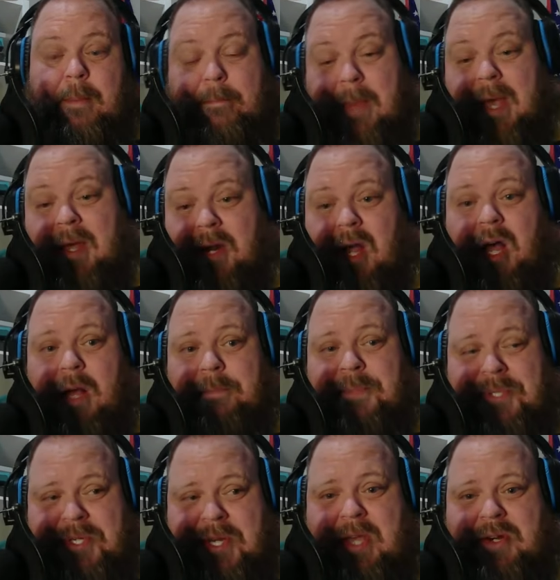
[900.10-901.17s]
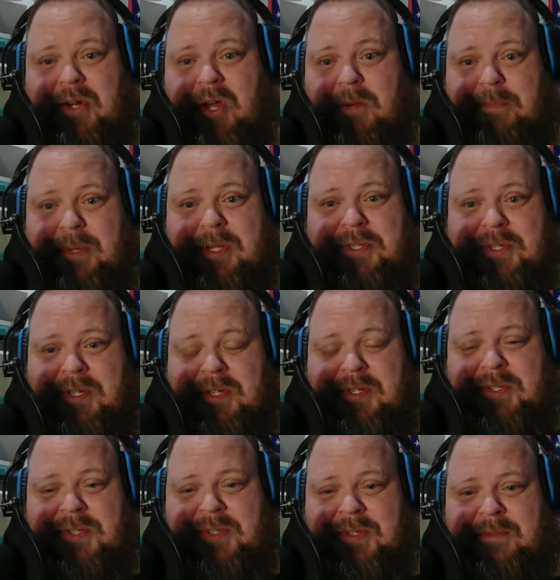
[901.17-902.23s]
Man up, stand on
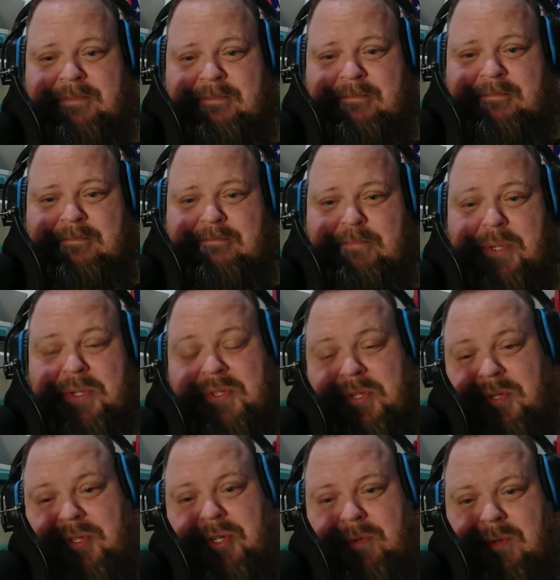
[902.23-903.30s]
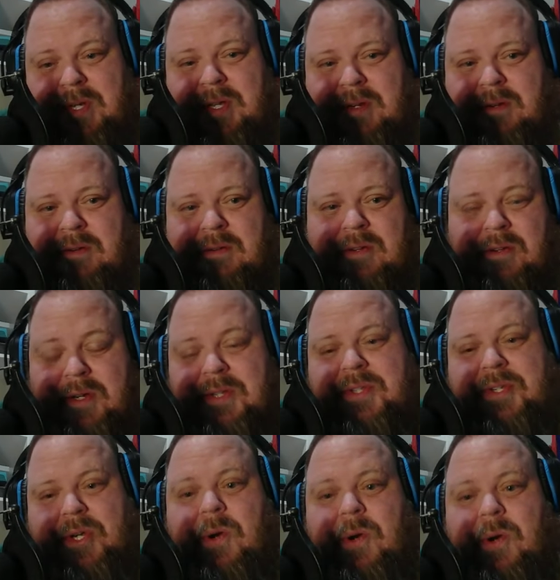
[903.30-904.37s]
business. But since you didn't, you get
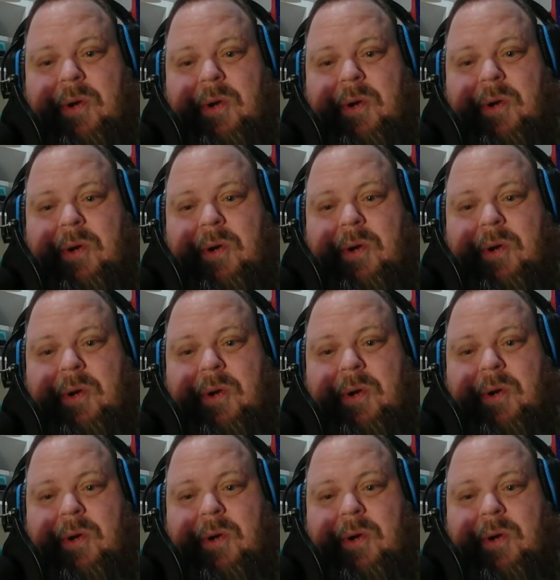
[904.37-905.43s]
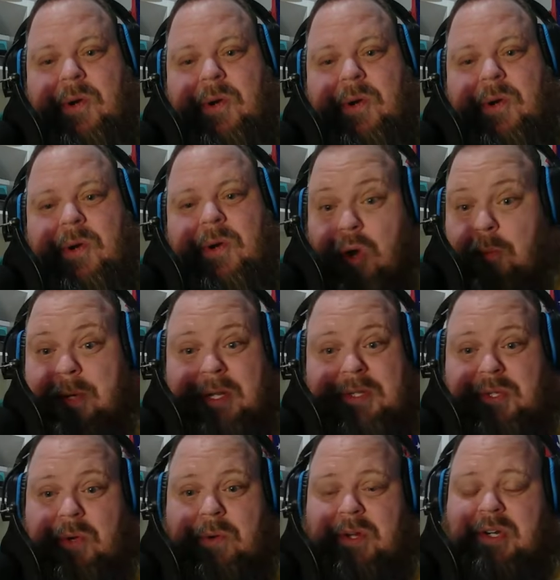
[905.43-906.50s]
to go out like a punk, and
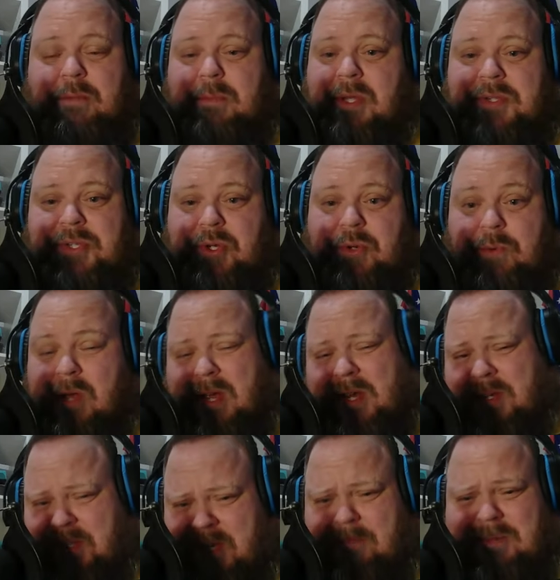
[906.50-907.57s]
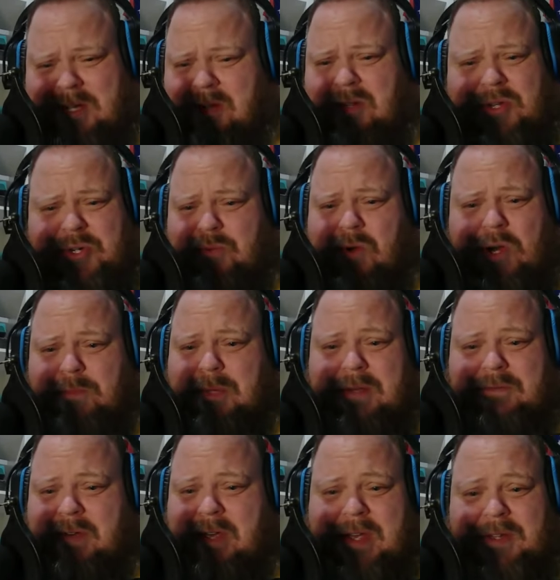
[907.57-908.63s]
nobody's going to miss you except English rugby
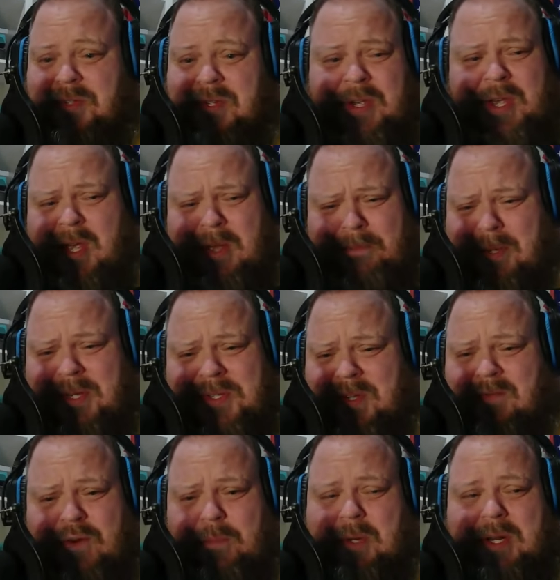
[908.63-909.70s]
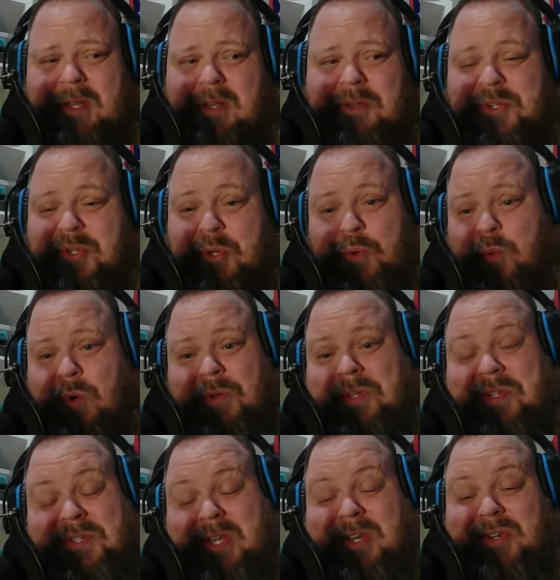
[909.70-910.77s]
fans, because everybody else in the world
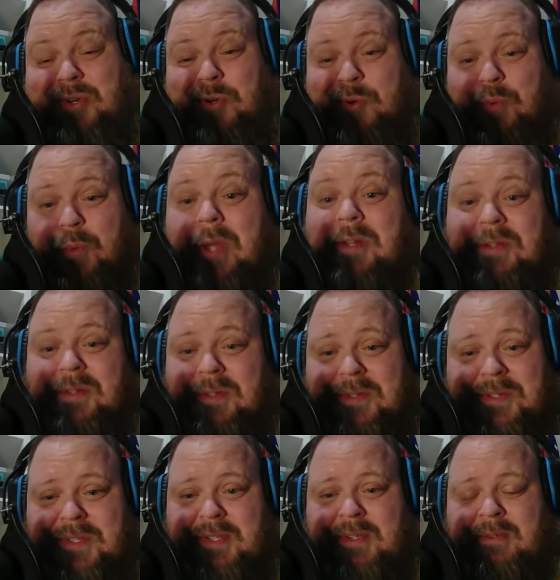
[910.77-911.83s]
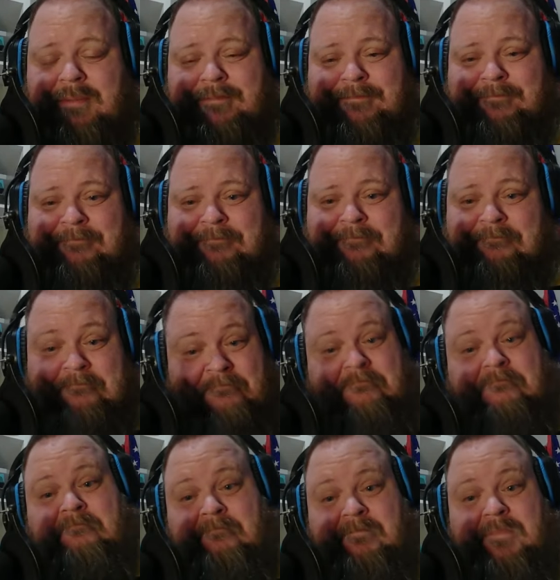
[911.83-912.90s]
is like, good riddance,
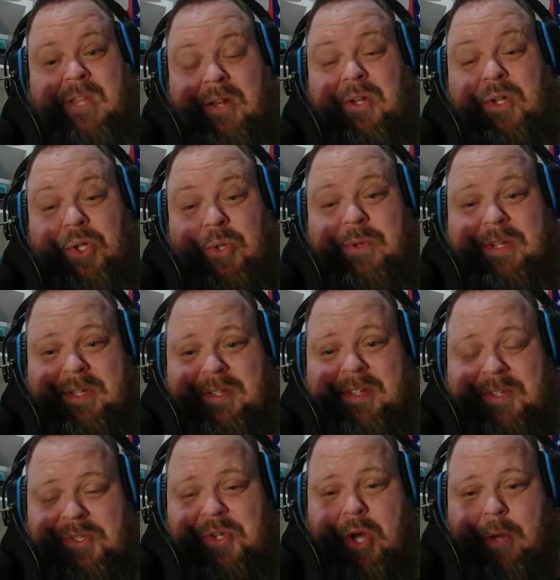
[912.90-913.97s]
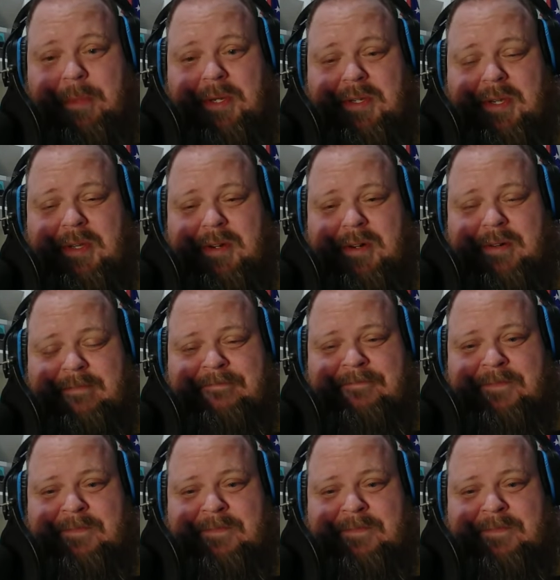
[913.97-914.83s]
including this commentator.